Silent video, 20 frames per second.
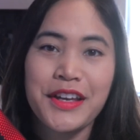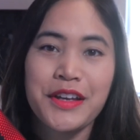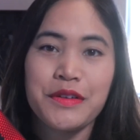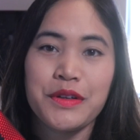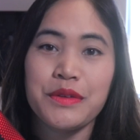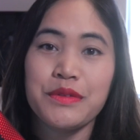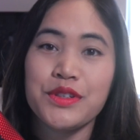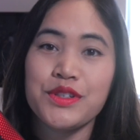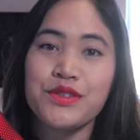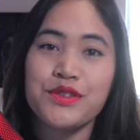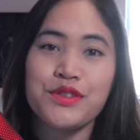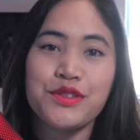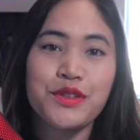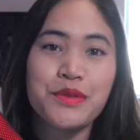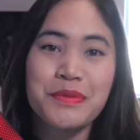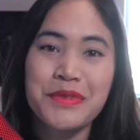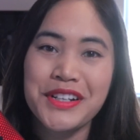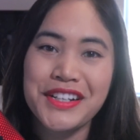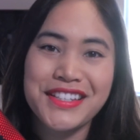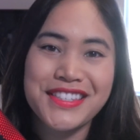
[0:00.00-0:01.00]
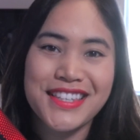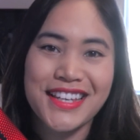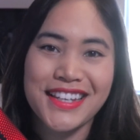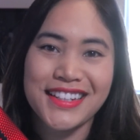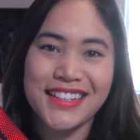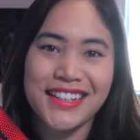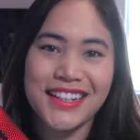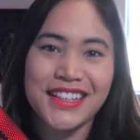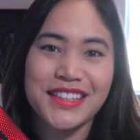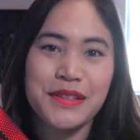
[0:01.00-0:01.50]
We were super
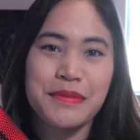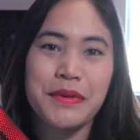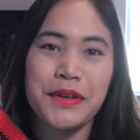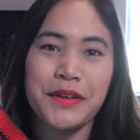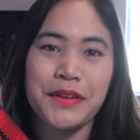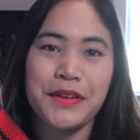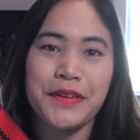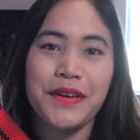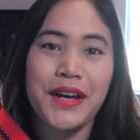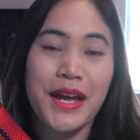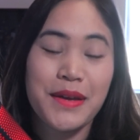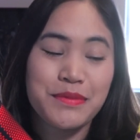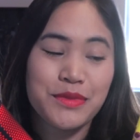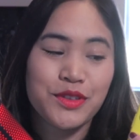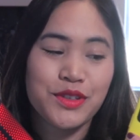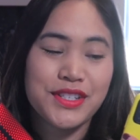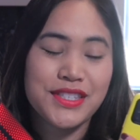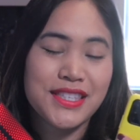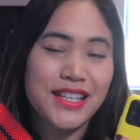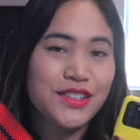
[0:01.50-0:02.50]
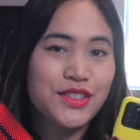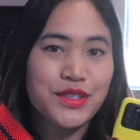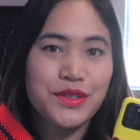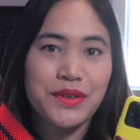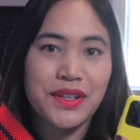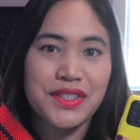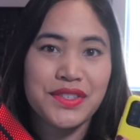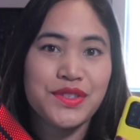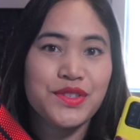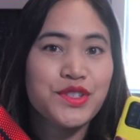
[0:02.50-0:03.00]
excited to get the Poco M three sent
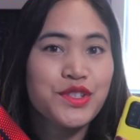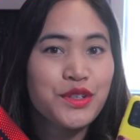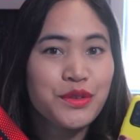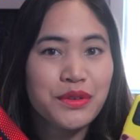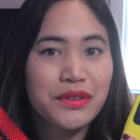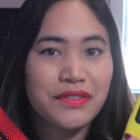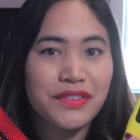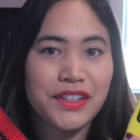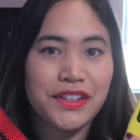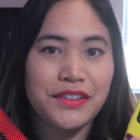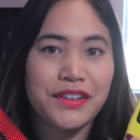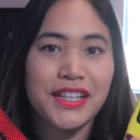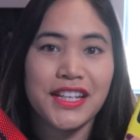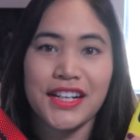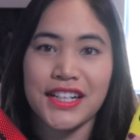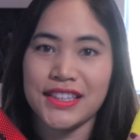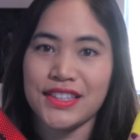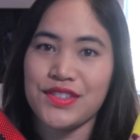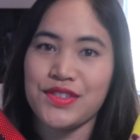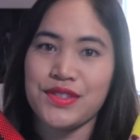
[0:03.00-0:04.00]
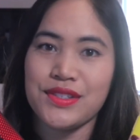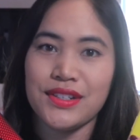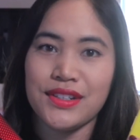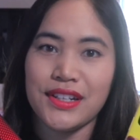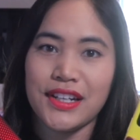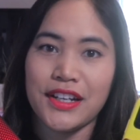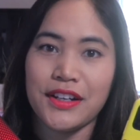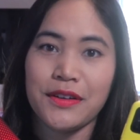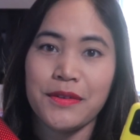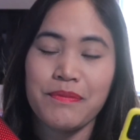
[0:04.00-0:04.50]
to us to review here at the
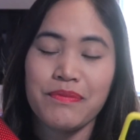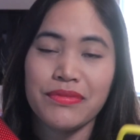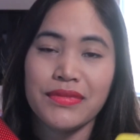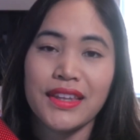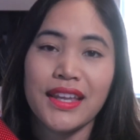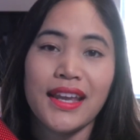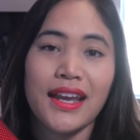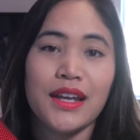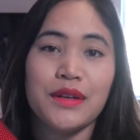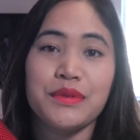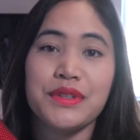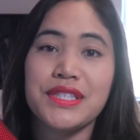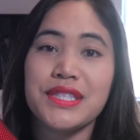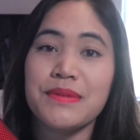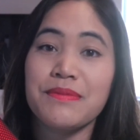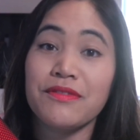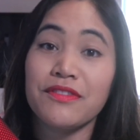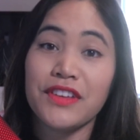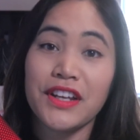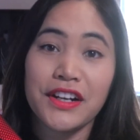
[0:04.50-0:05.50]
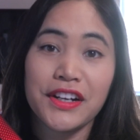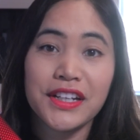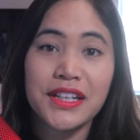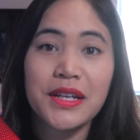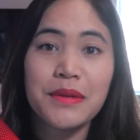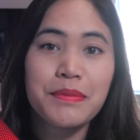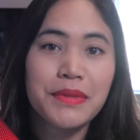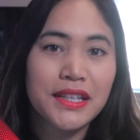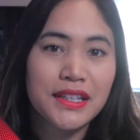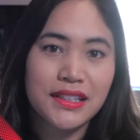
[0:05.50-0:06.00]
studio, and with some very
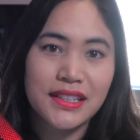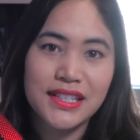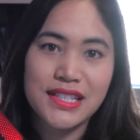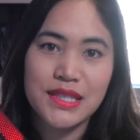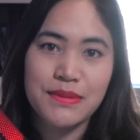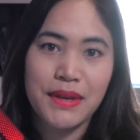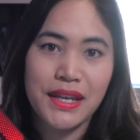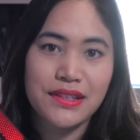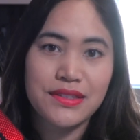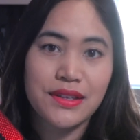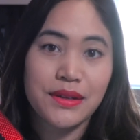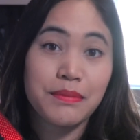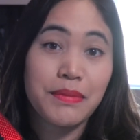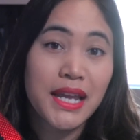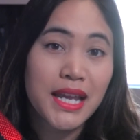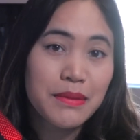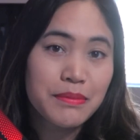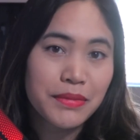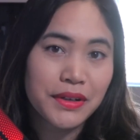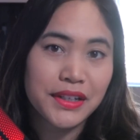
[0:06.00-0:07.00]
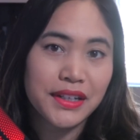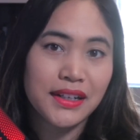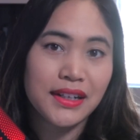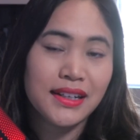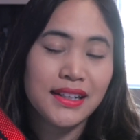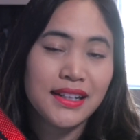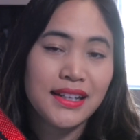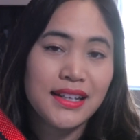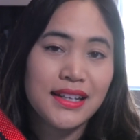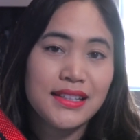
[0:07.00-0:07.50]
appealing specs on paper,
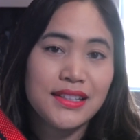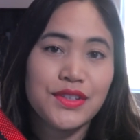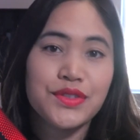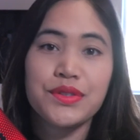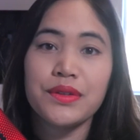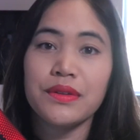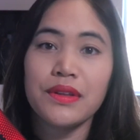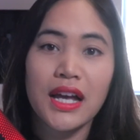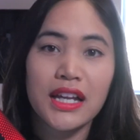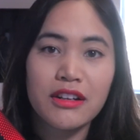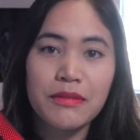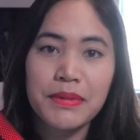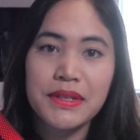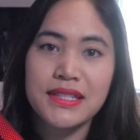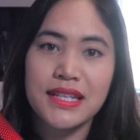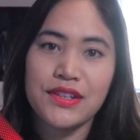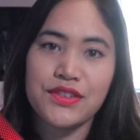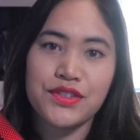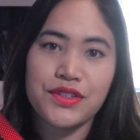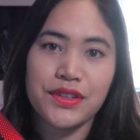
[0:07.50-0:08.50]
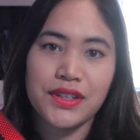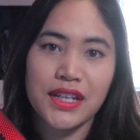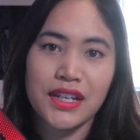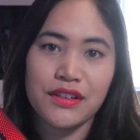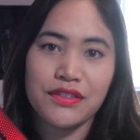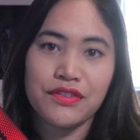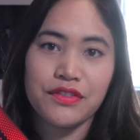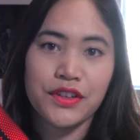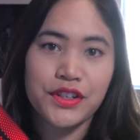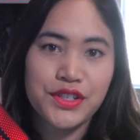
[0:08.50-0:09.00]
there's a lot of potential
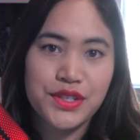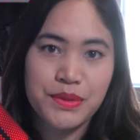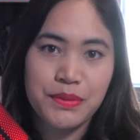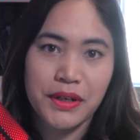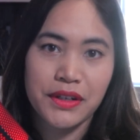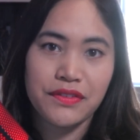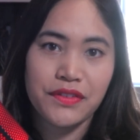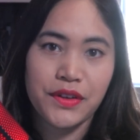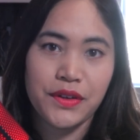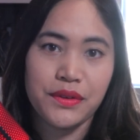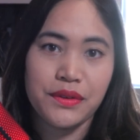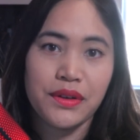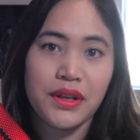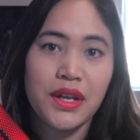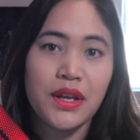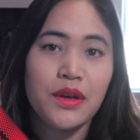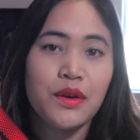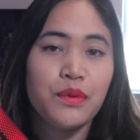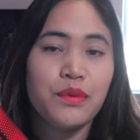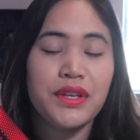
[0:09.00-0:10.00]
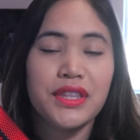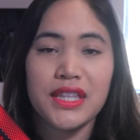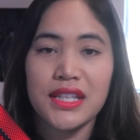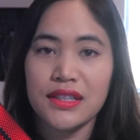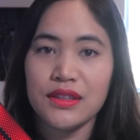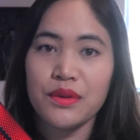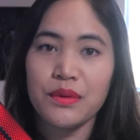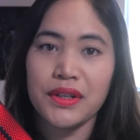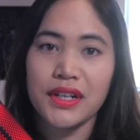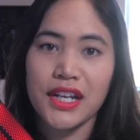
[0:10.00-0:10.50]
here for a smartphone
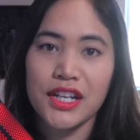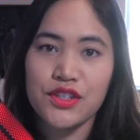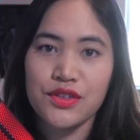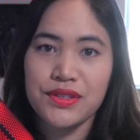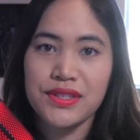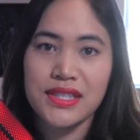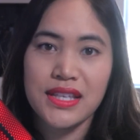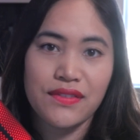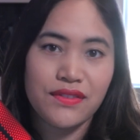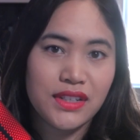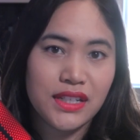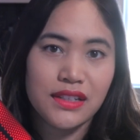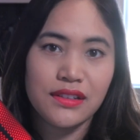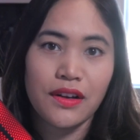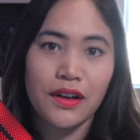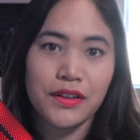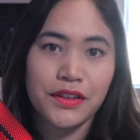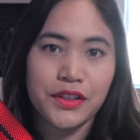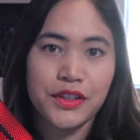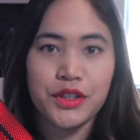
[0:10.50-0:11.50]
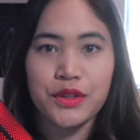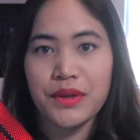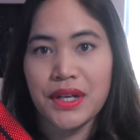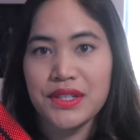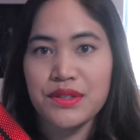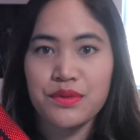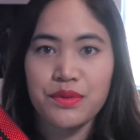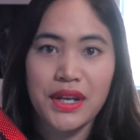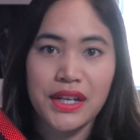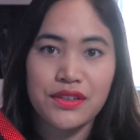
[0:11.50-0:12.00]
within the one hundred seventy dollars U
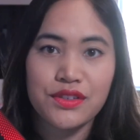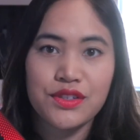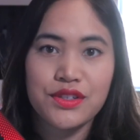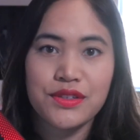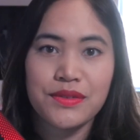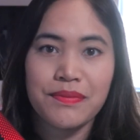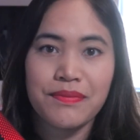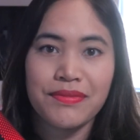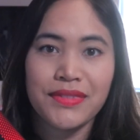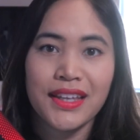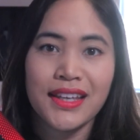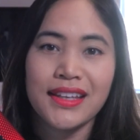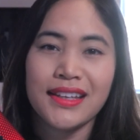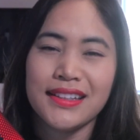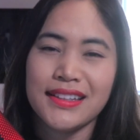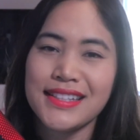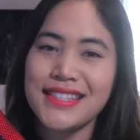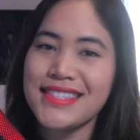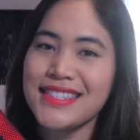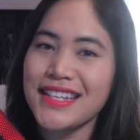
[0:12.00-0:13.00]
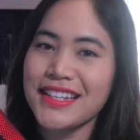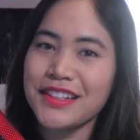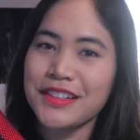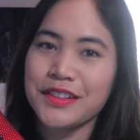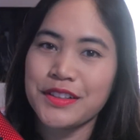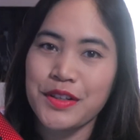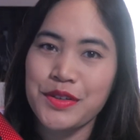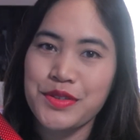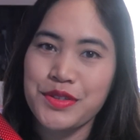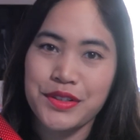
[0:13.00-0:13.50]
S range. Let's take a
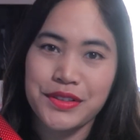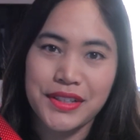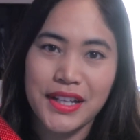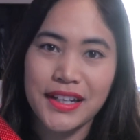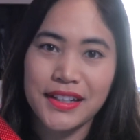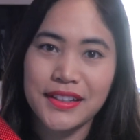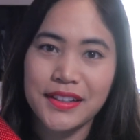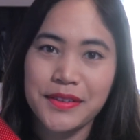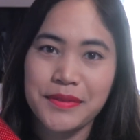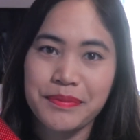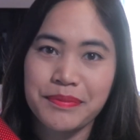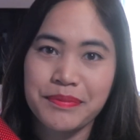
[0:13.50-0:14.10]
closer look.